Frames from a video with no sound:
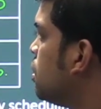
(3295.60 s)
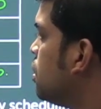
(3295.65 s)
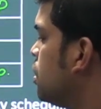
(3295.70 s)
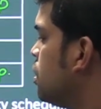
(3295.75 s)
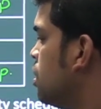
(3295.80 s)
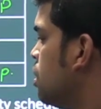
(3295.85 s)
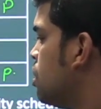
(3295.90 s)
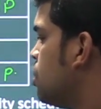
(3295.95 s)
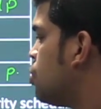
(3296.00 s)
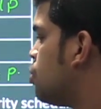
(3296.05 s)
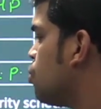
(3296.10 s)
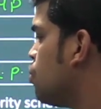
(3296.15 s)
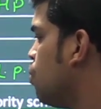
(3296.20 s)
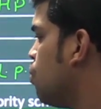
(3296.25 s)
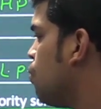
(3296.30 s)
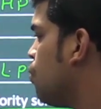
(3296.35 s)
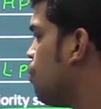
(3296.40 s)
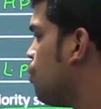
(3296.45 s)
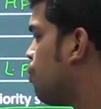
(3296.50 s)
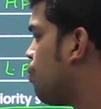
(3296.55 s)
so
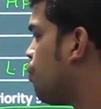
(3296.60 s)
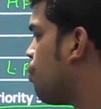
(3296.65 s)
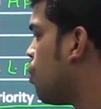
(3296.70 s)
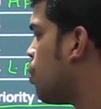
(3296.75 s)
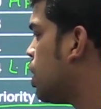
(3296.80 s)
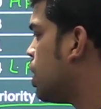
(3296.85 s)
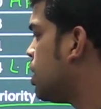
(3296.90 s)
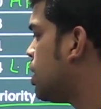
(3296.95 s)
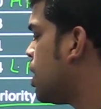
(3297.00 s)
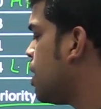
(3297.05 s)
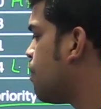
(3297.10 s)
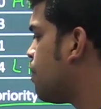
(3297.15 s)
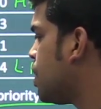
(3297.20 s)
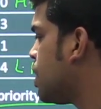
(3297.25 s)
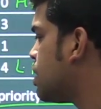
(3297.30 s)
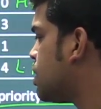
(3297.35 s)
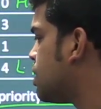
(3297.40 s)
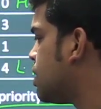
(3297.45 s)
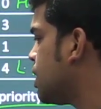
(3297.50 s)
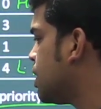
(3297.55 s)
43
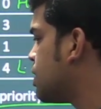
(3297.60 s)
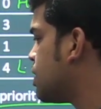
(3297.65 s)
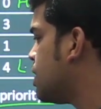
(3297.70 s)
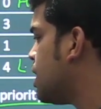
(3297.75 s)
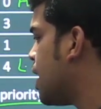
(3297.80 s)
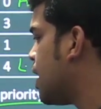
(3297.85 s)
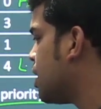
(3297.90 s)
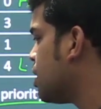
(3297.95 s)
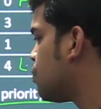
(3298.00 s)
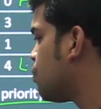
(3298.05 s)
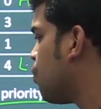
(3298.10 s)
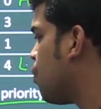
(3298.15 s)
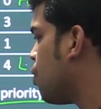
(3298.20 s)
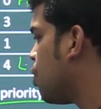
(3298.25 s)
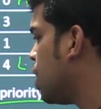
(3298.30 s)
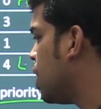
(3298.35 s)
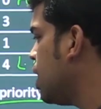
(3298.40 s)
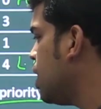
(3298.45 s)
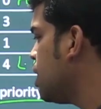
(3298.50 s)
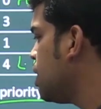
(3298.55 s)
plus 6, that is
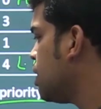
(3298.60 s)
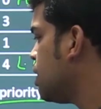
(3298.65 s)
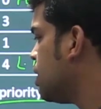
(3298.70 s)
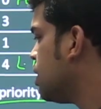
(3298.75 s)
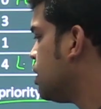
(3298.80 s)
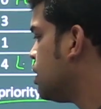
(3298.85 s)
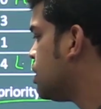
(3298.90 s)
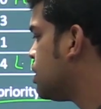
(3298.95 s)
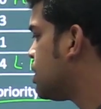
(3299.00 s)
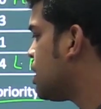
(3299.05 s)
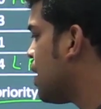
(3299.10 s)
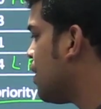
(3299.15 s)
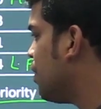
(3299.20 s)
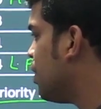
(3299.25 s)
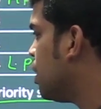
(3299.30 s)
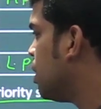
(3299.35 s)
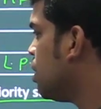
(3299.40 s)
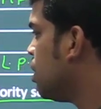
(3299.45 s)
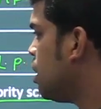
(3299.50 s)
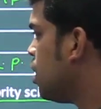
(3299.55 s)
47.
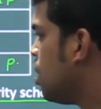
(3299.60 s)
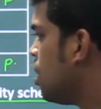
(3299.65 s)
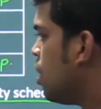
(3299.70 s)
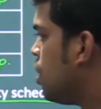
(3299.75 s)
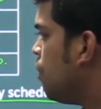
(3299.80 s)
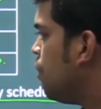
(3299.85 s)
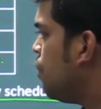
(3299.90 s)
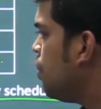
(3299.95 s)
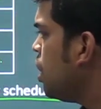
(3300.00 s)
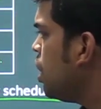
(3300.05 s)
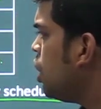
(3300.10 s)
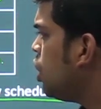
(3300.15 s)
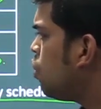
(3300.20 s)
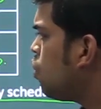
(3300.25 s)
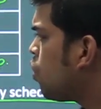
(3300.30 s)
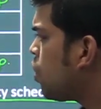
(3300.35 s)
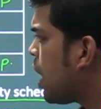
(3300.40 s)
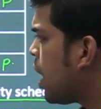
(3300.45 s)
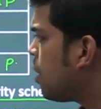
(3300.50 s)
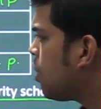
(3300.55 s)
We need to
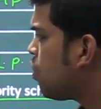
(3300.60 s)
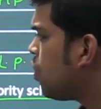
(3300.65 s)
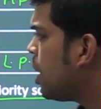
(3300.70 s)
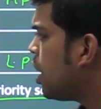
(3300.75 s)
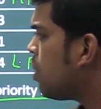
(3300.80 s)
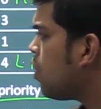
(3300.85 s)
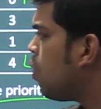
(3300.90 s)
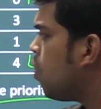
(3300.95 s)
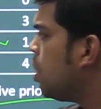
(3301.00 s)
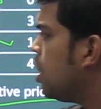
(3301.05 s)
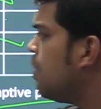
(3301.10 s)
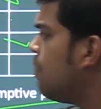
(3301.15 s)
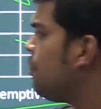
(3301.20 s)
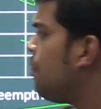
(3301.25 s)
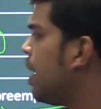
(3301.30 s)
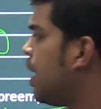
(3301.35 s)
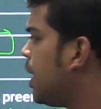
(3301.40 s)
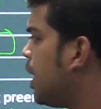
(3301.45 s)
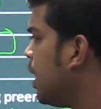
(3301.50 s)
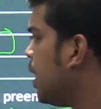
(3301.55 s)
calculate only
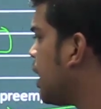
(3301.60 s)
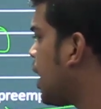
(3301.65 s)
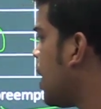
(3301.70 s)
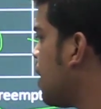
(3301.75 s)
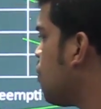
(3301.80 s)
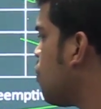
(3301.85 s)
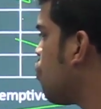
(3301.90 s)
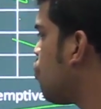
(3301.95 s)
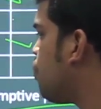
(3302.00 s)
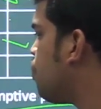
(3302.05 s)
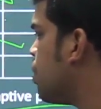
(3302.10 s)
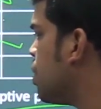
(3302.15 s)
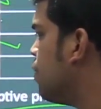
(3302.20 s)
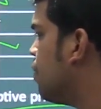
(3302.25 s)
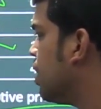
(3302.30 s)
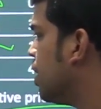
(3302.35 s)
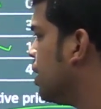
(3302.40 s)
waiting time of P1.